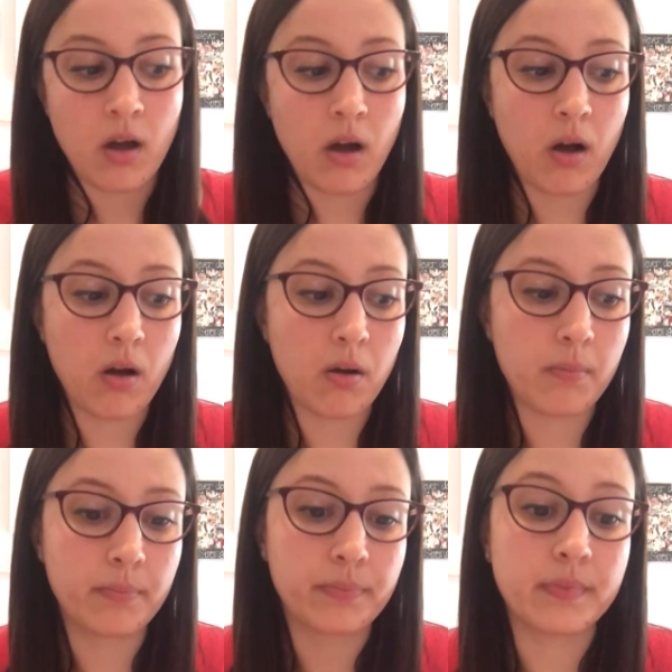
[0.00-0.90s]

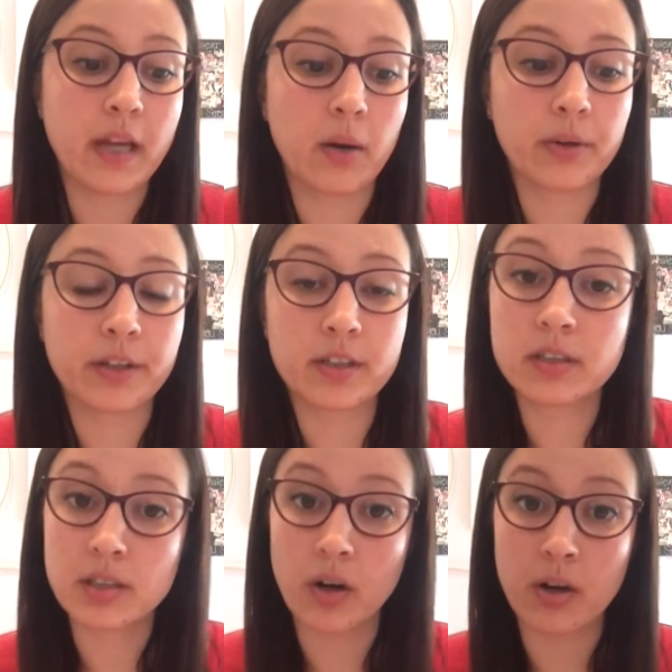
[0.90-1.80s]
Now we're going
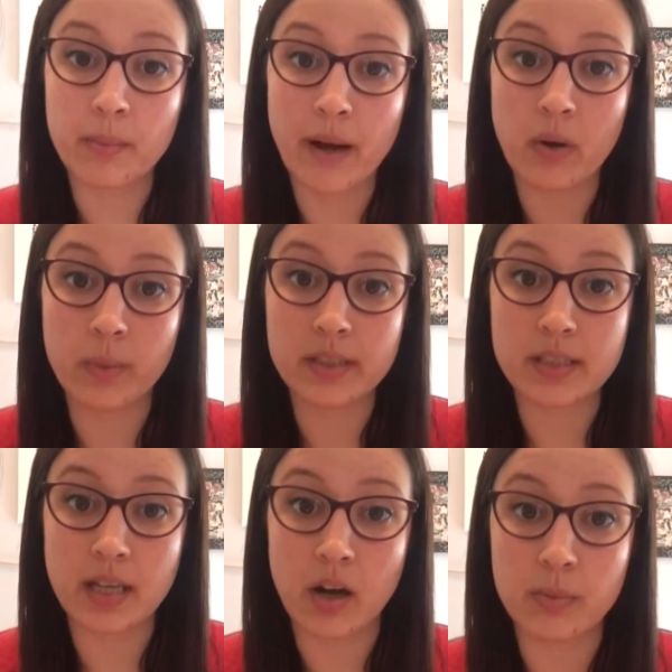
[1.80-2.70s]
to talk about ways
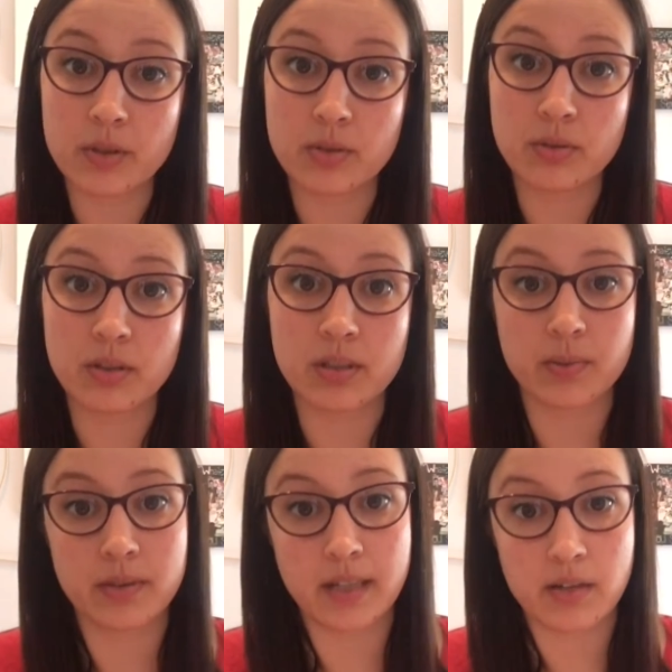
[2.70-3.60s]
to help students
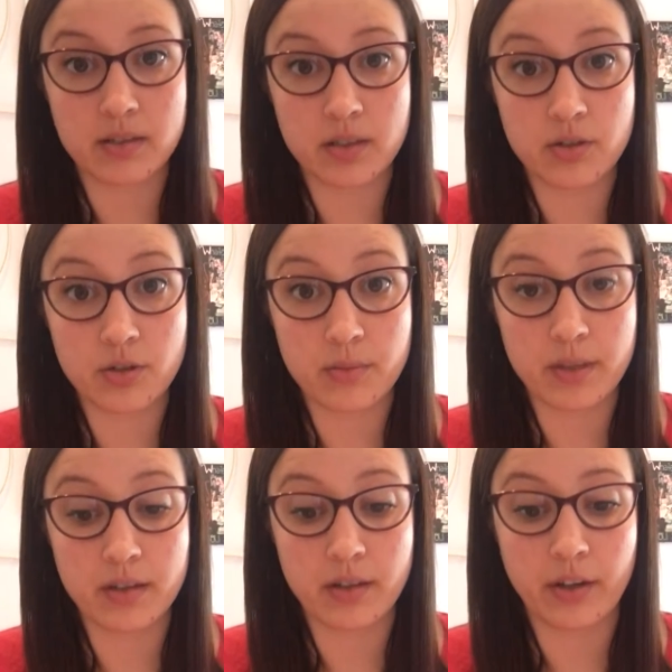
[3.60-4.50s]
with Down syndrome
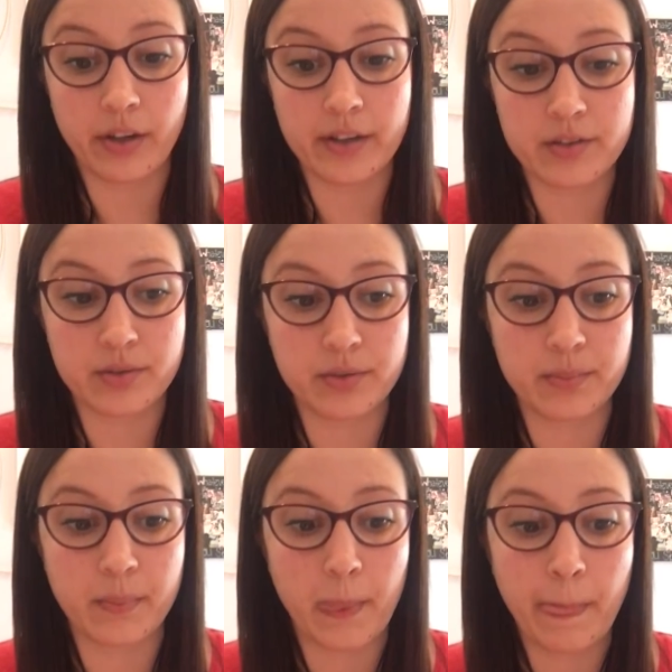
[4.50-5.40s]
in the
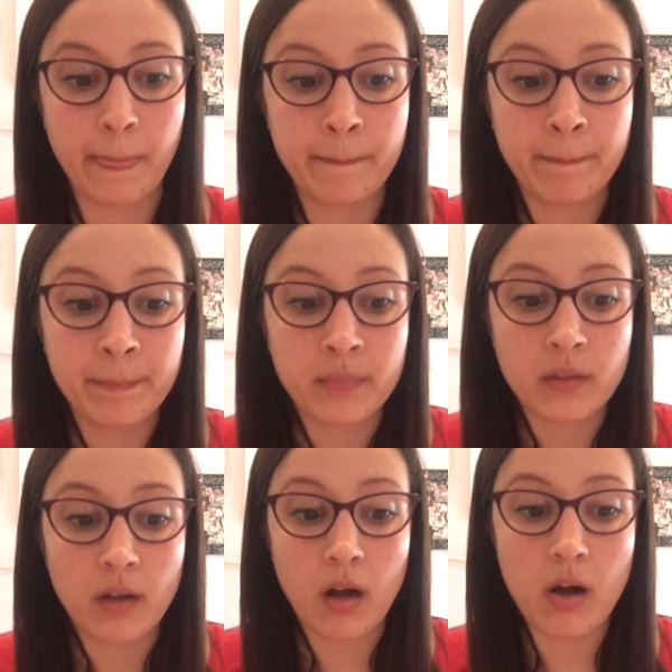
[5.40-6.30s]
classroom.
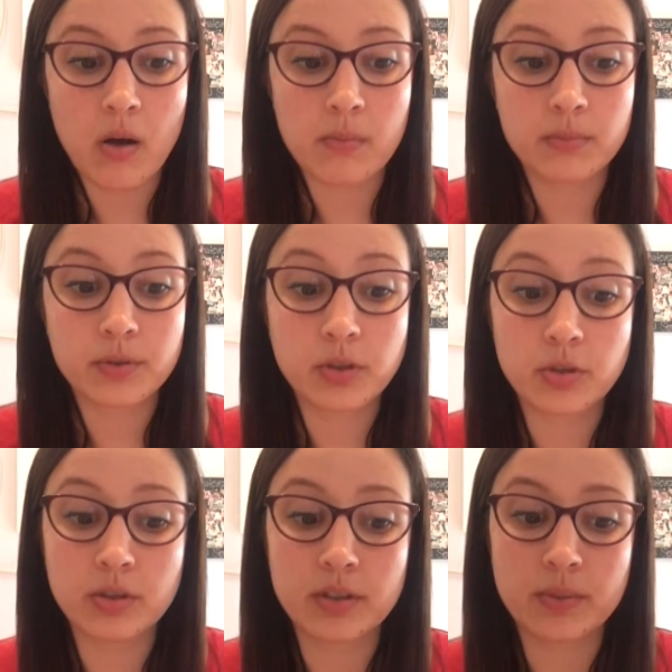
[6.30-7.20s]

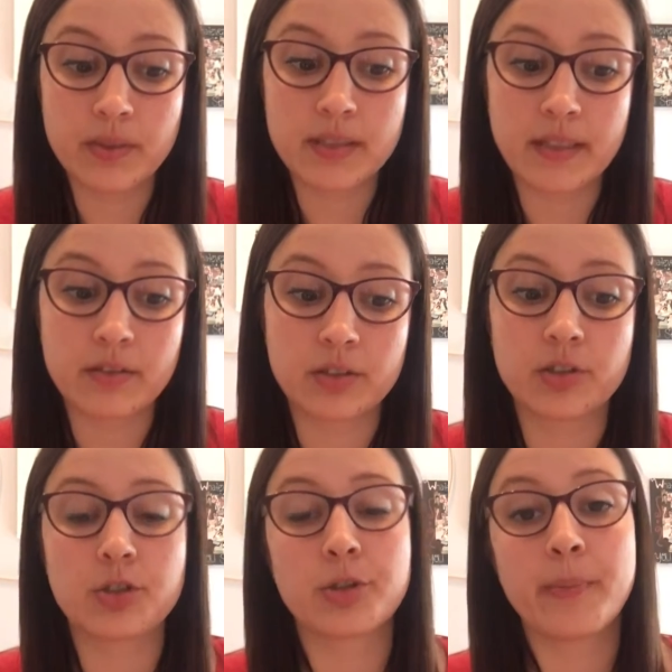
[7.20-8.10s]
Students with Down
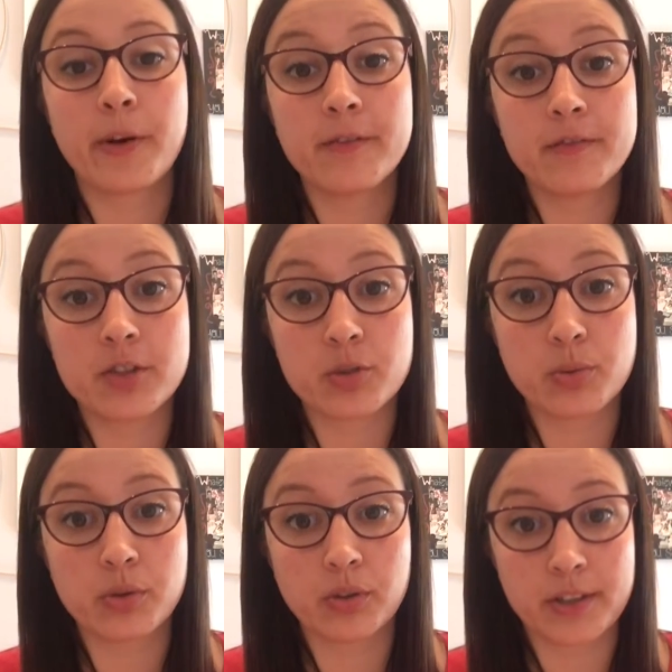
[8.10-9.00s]
syndrome are
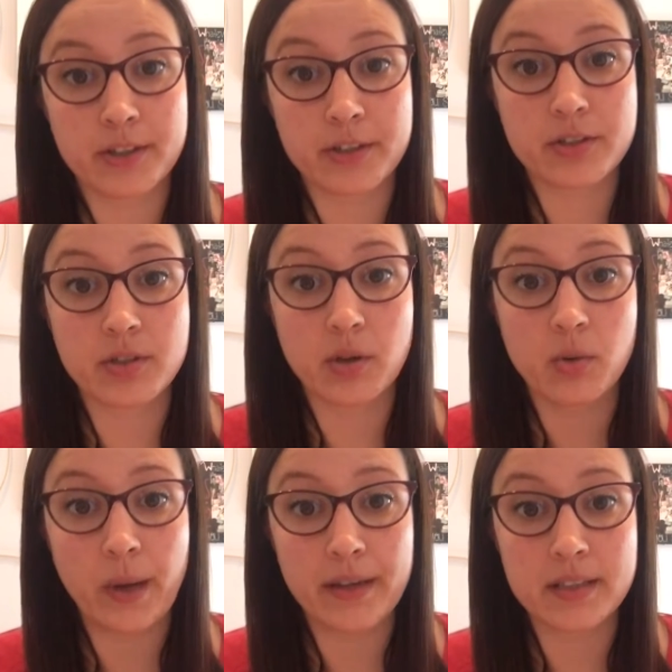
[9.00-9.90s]
visual learners, so a
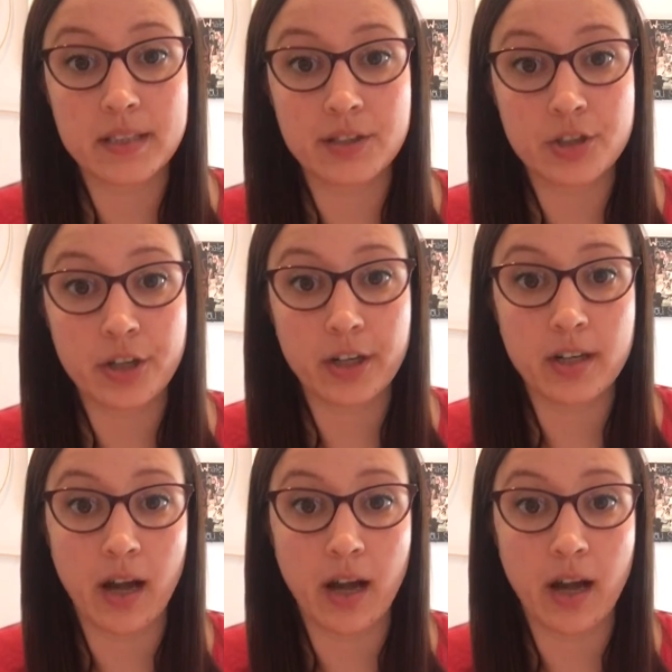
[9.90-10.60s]
way a teacher can